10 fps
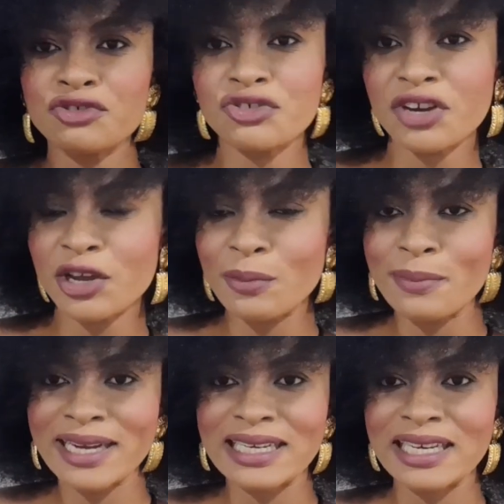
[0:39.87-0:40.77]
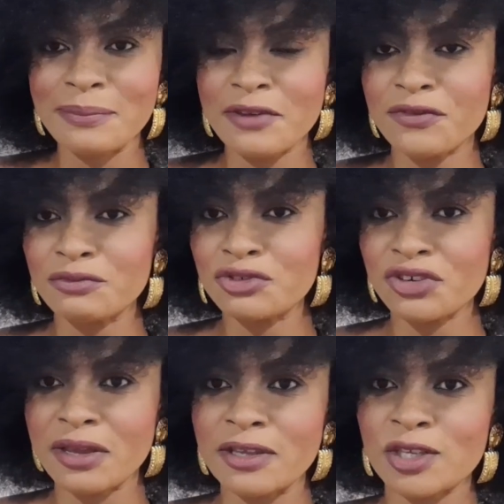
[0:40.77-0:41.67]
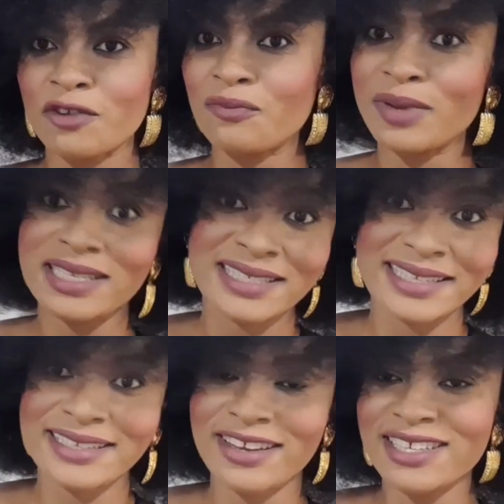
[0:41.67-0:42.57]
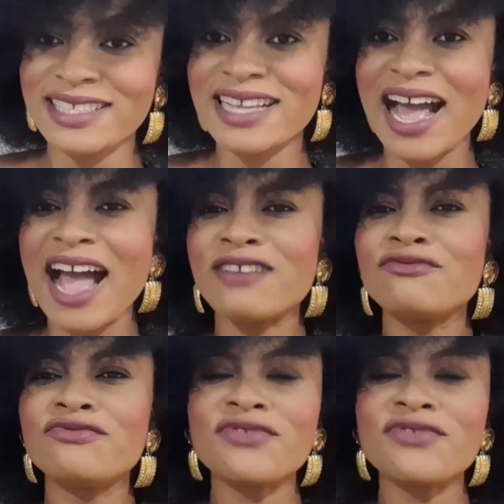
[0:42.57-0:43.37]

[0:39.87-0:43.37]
tree or monthly perfume tree sort of person because I